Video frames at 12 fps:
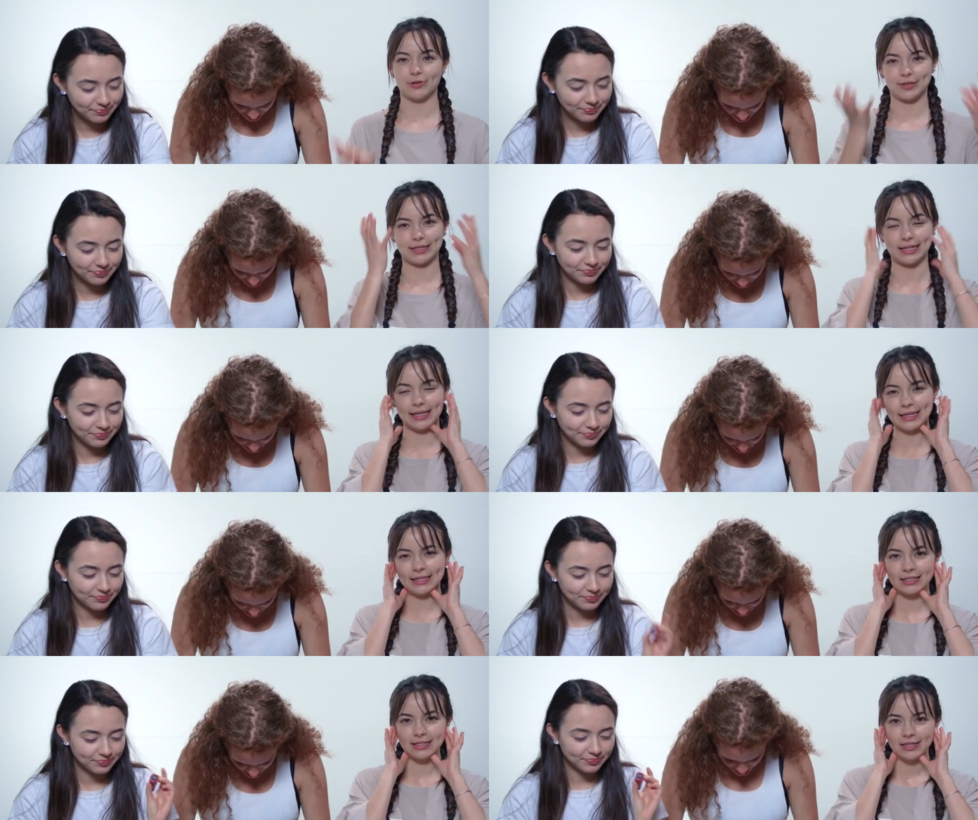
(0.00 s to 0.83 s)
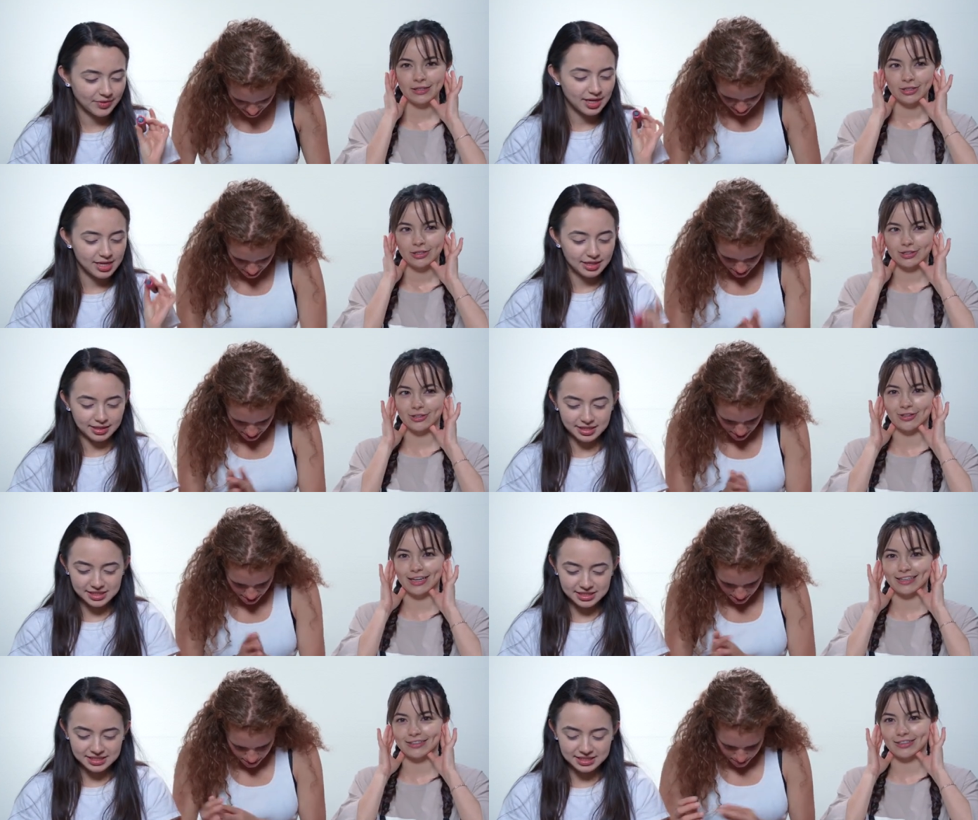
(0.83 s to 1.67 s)
Speaker 1: going in.
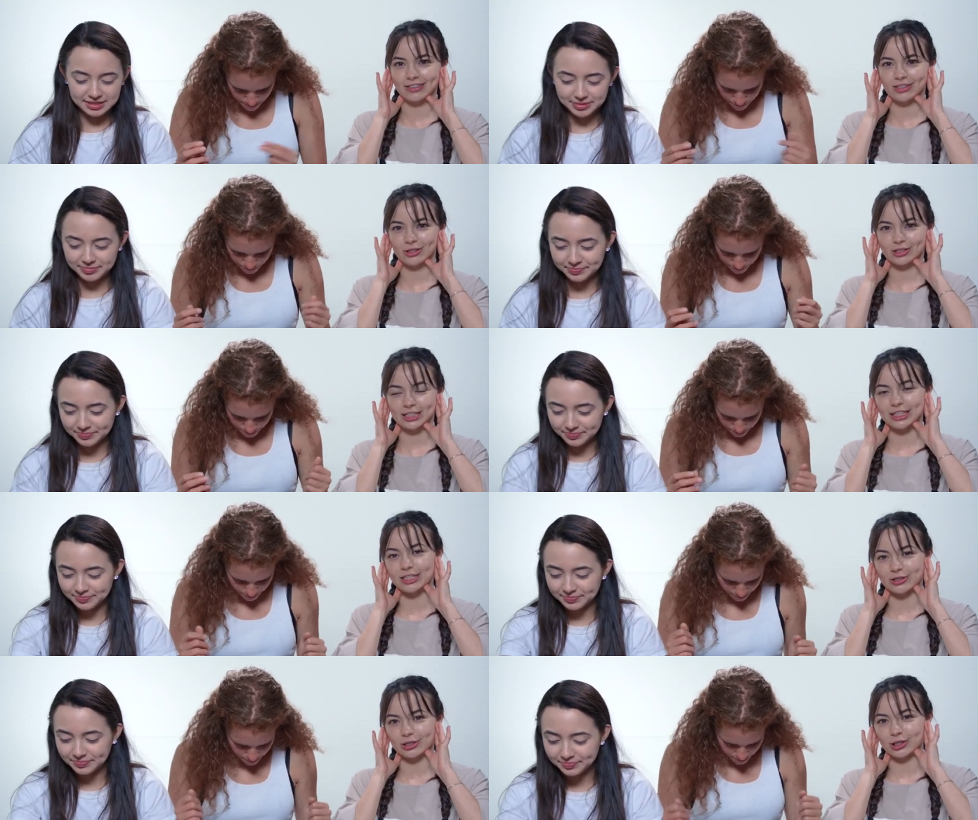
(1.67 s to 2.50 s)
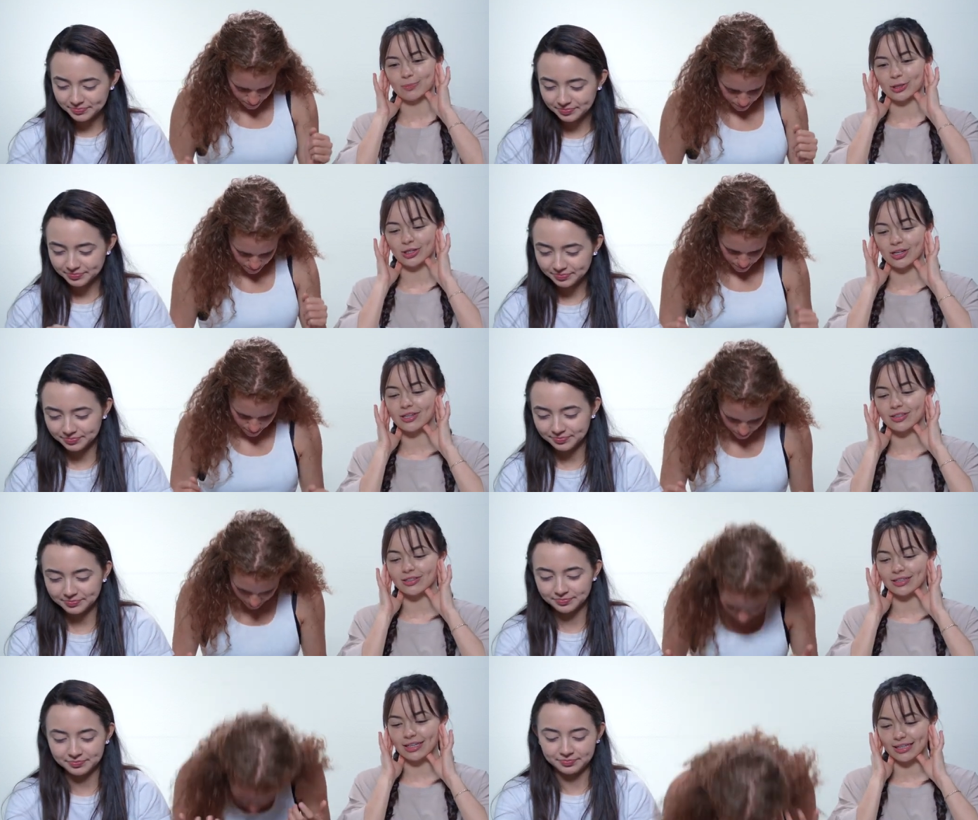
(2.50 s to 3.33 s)
So like usually, you know, you put
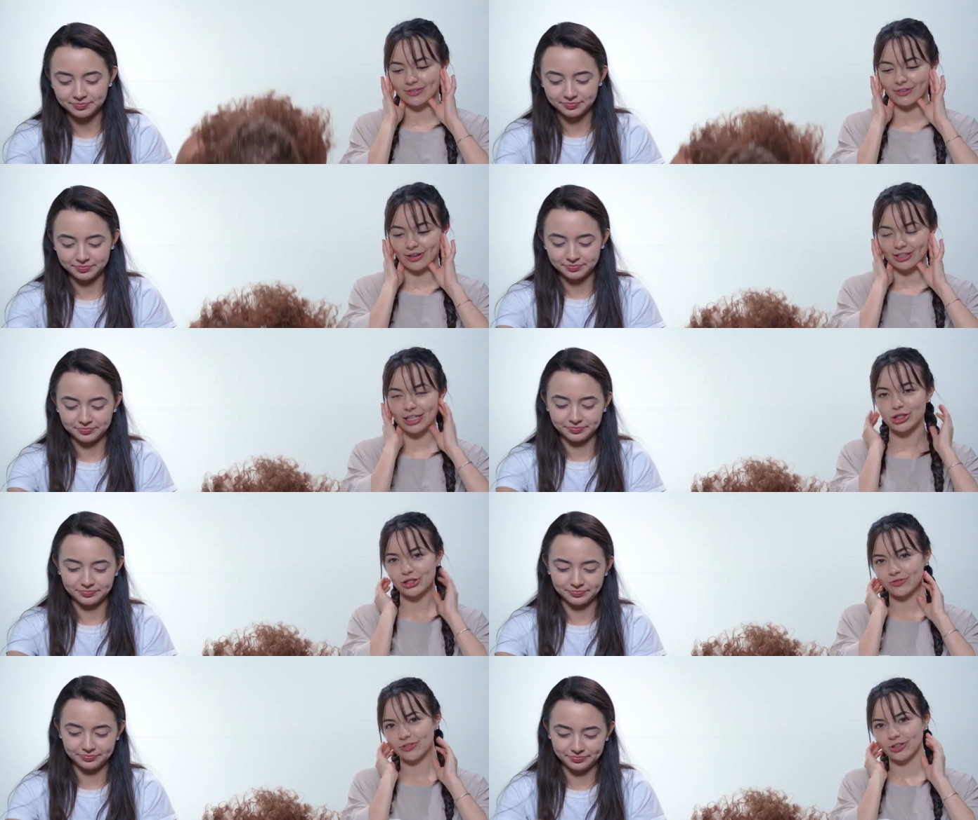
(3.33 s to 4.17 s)
on like foundation